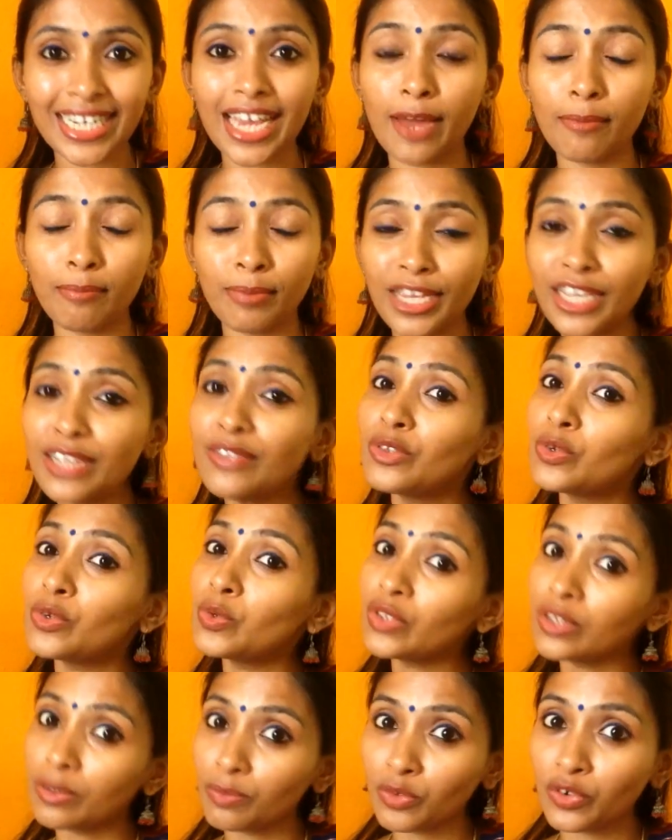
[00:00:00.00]
and please do
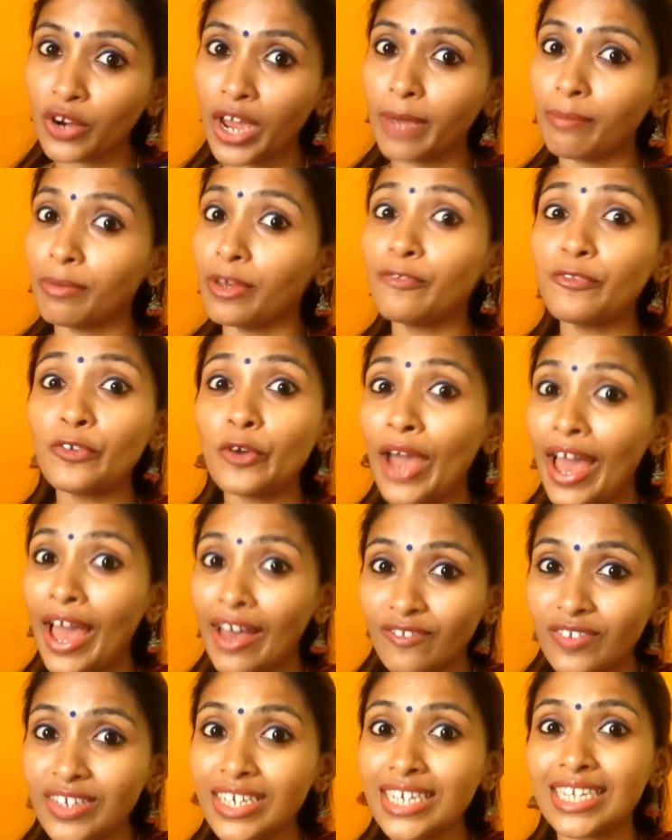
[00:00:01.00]
subscribe if you
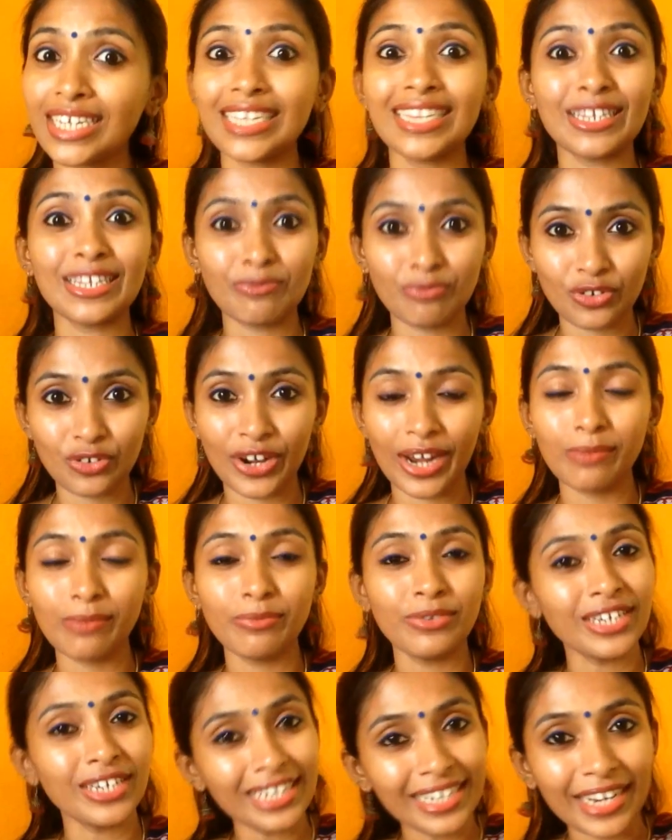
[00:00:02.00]
haven't
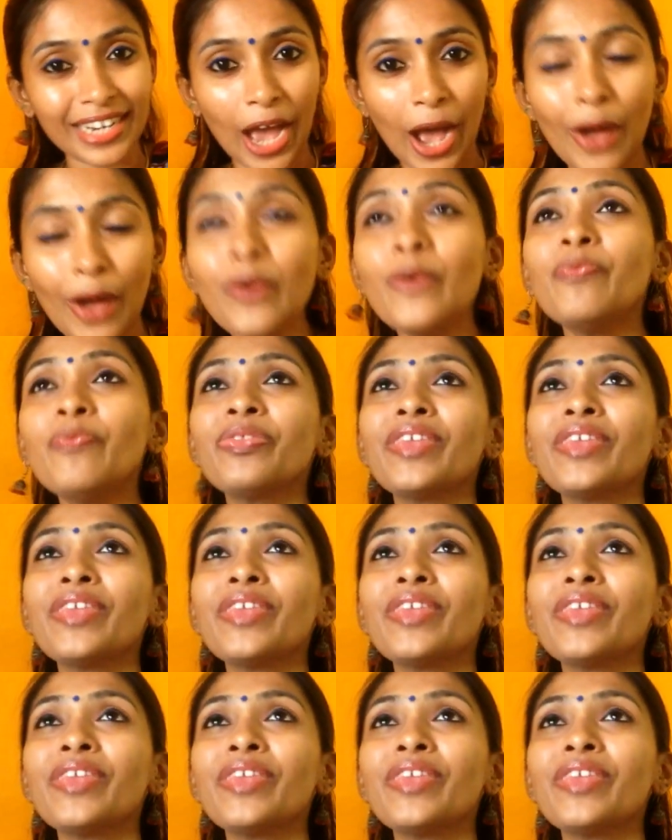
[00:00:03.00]
subscribed till now.